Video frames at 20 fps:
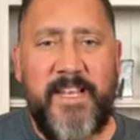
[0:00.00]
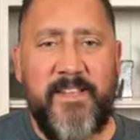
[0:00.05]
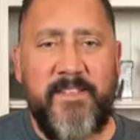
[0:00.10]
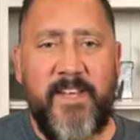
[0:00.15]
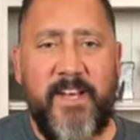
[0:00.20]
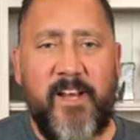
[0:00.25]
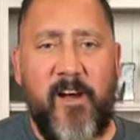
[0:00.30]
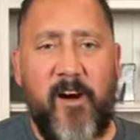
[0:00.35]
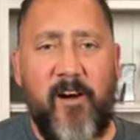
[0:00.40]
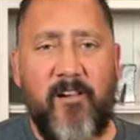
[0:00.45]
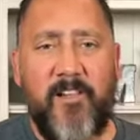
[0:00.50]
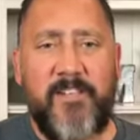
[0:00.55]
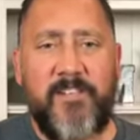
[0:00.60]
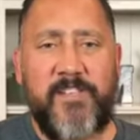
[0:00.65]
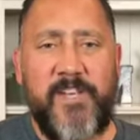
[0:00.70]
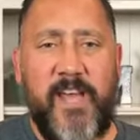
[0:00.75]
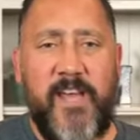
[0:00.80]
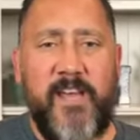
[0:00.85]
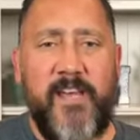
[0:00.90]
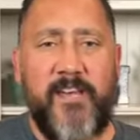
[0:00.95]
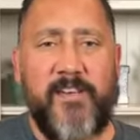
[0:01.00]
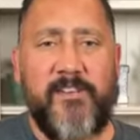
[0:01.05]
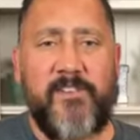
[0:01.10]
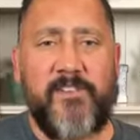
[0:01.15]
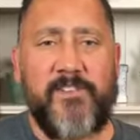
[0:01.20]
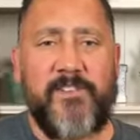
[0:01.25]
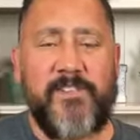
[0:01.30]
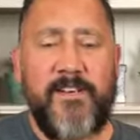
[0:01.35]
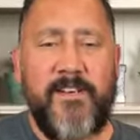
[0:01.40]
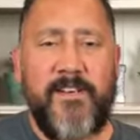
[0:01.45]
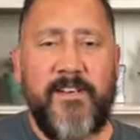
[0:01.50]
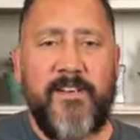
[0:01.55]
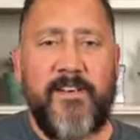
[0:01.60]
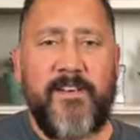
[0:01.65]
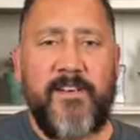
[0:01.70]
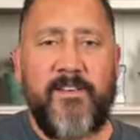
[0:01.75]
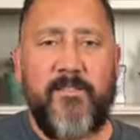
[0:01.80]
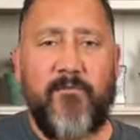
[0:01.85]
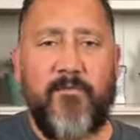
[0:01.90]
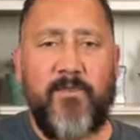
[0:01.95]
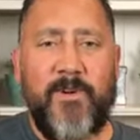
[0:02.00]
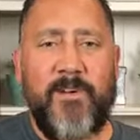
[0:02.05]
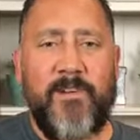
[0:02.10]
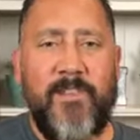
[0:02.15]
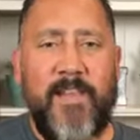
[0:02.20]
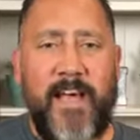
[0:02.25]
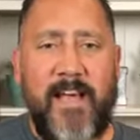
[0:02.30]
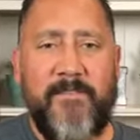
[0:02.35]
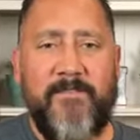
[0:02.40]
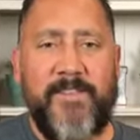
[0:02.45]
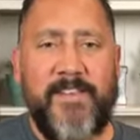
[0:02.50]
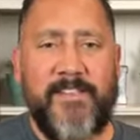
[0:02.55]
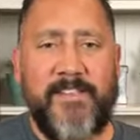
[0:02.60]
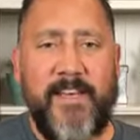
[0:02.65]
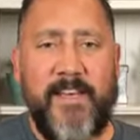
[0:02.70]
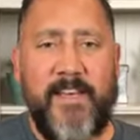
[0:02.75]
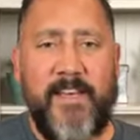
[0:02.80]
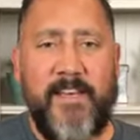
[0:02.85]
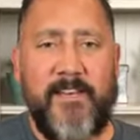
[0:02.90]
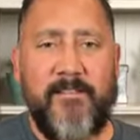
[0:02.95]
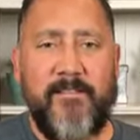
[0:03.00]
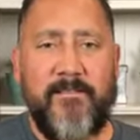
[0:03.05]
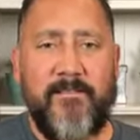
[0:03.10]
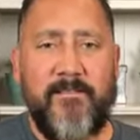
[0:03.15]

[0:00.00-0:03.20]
in the college age, real life is hit.